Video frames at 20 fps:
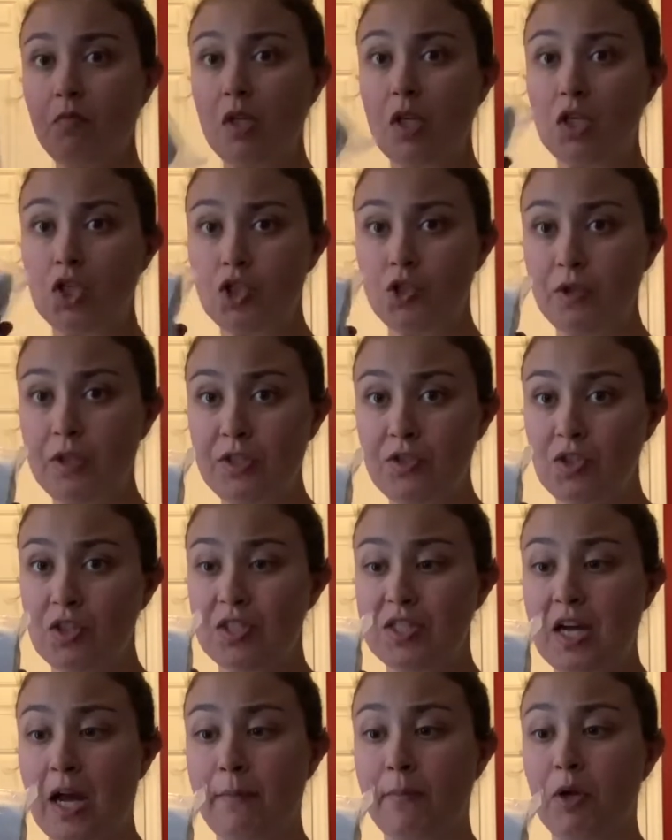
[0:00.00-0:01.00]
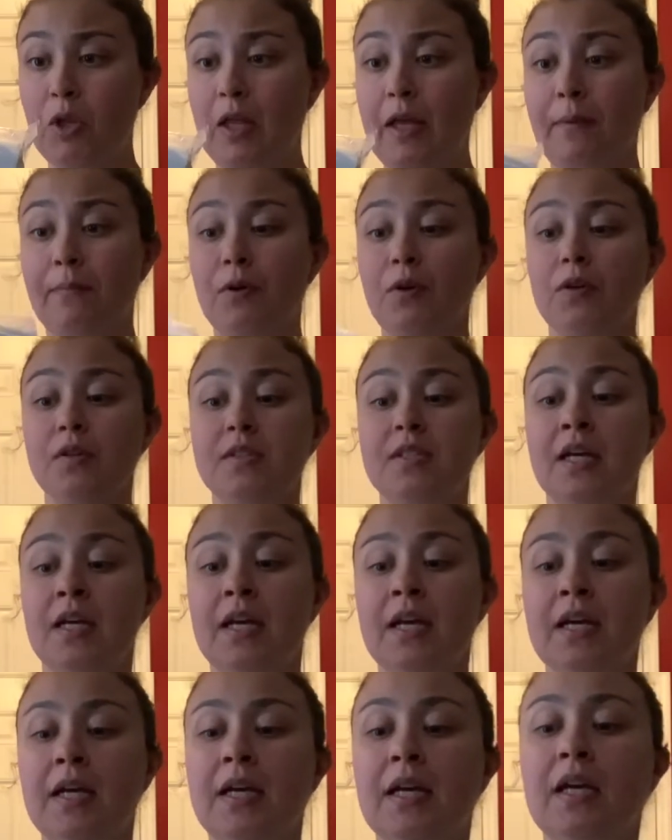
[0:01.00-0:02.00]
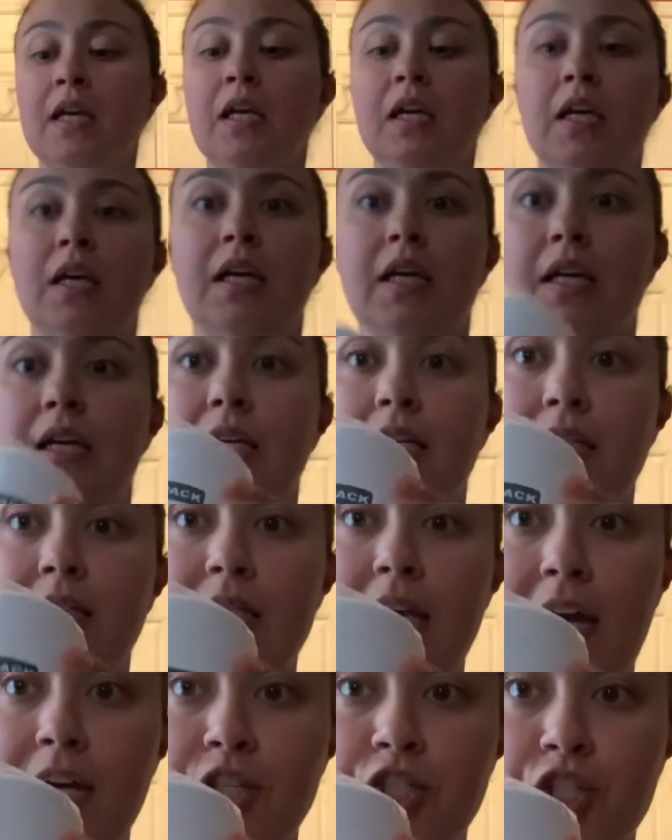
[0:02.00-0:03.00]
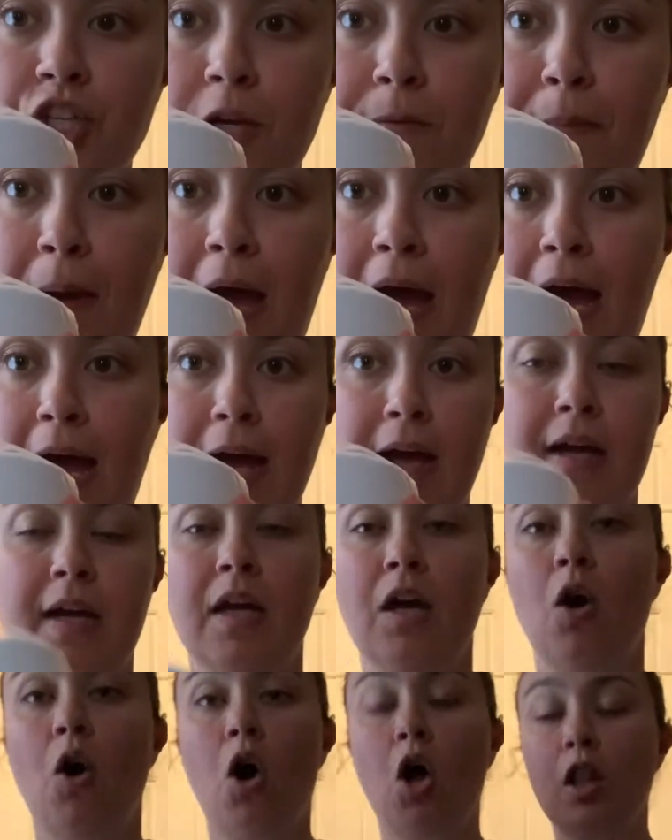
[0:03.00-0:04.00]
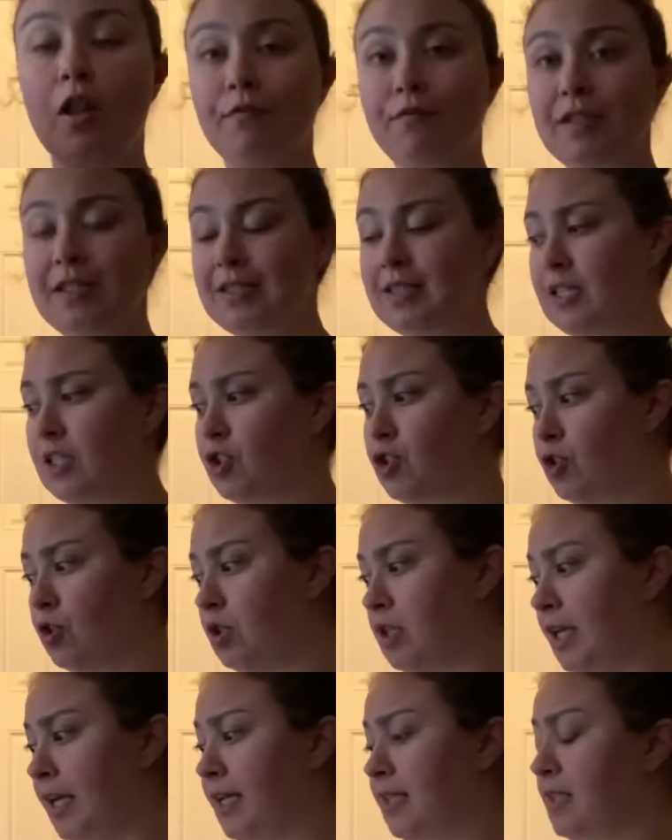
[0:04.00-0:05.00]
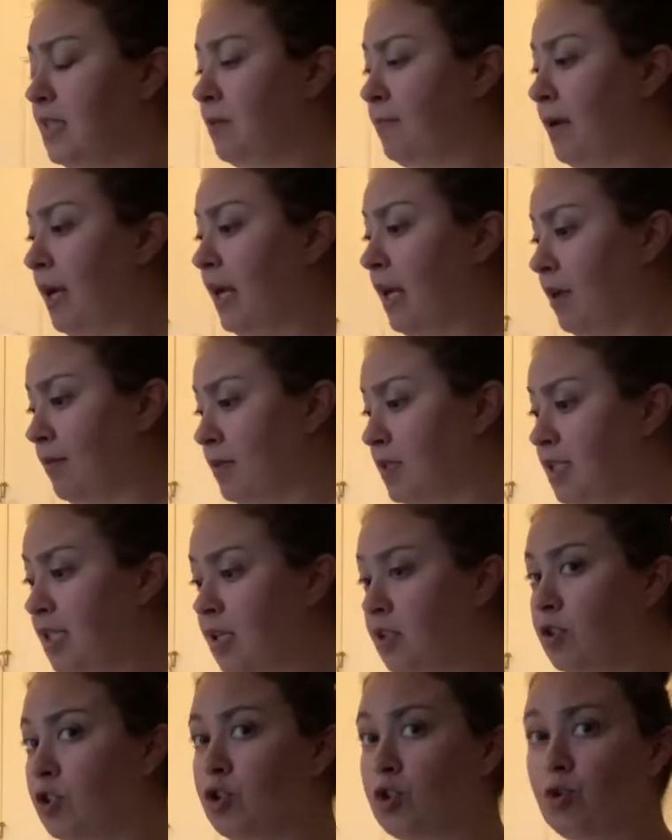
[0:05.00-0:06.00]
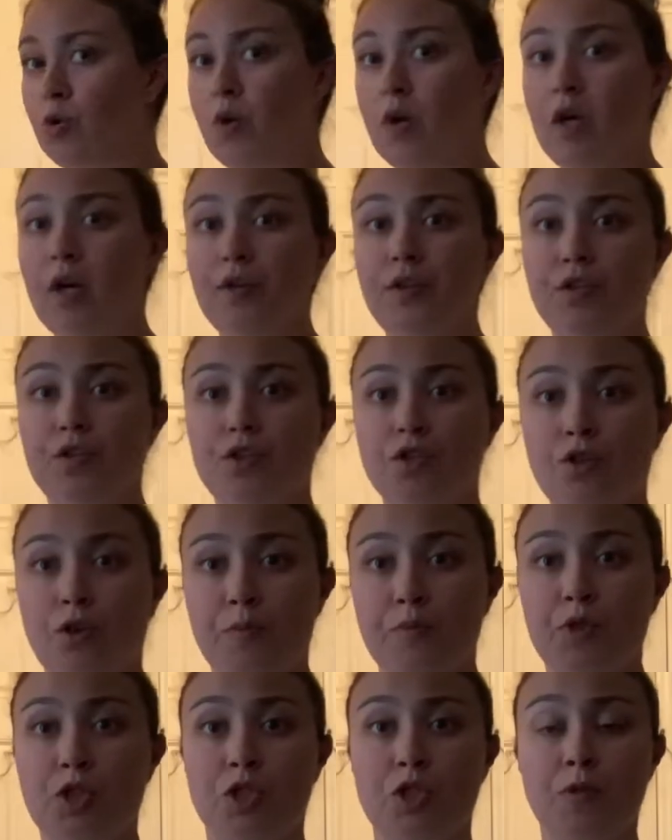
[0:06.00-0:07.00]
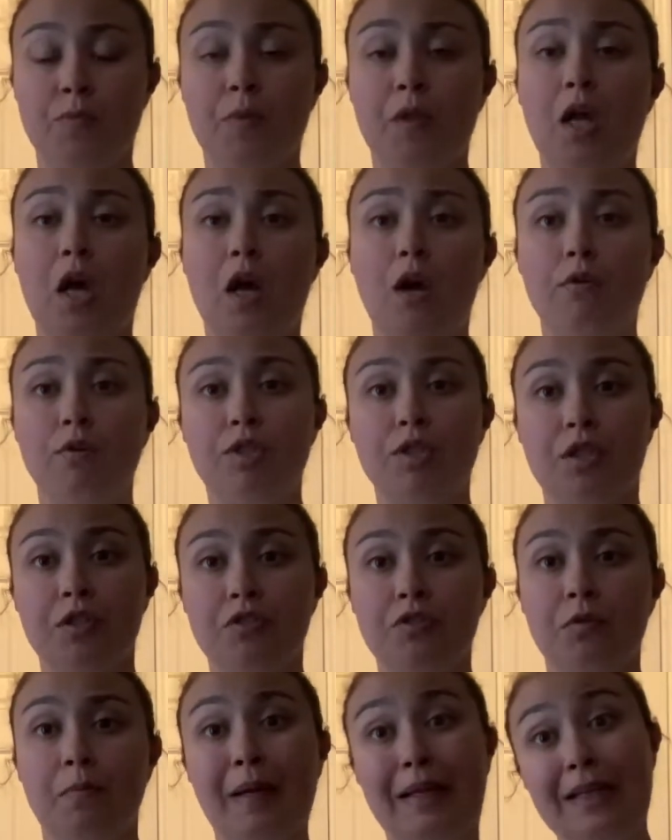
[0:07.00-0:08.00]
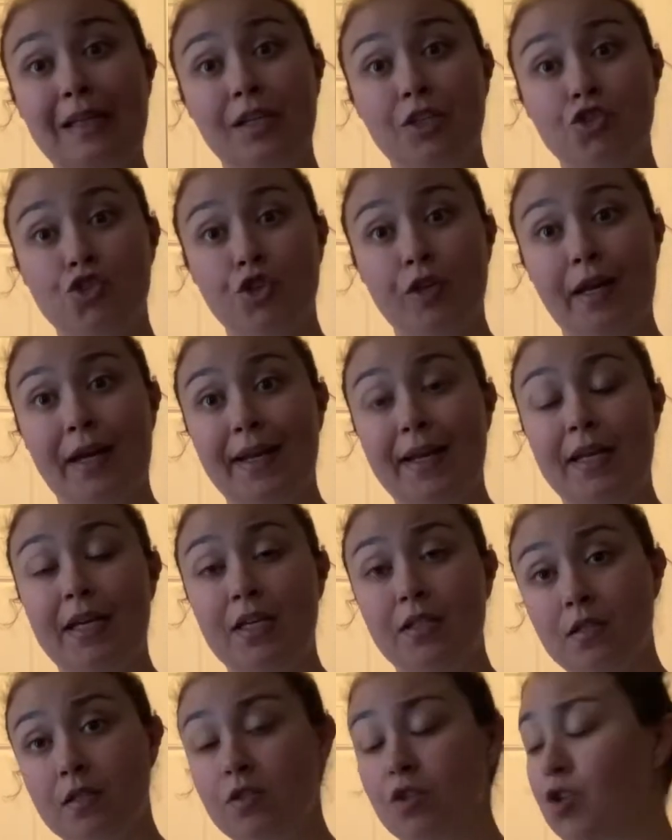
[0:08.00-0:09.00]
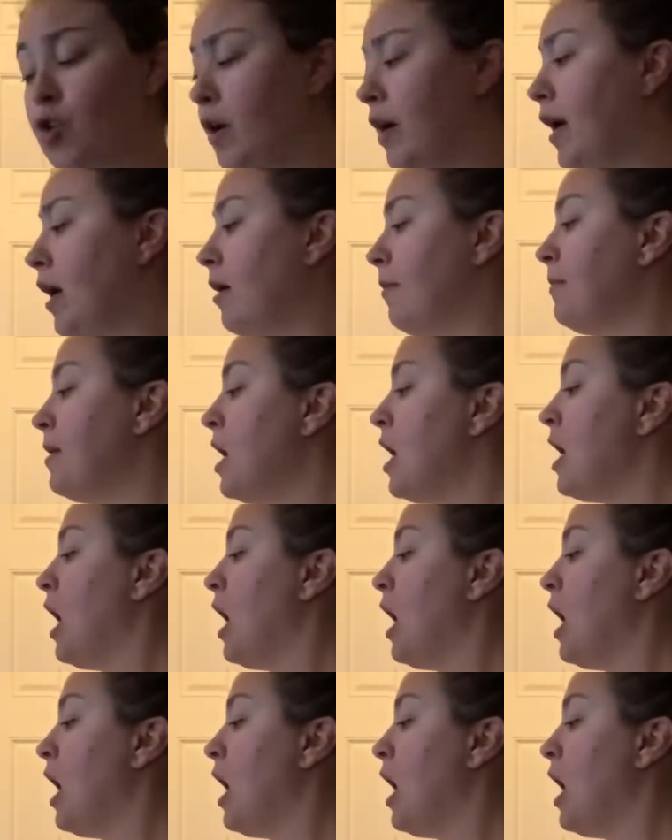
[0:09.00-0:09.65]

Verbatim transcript: So these are the Dymo labels. It's SJ Pack. All of these things are linked in my Amazon store. The description is below. It's also my Linktree on Instagram.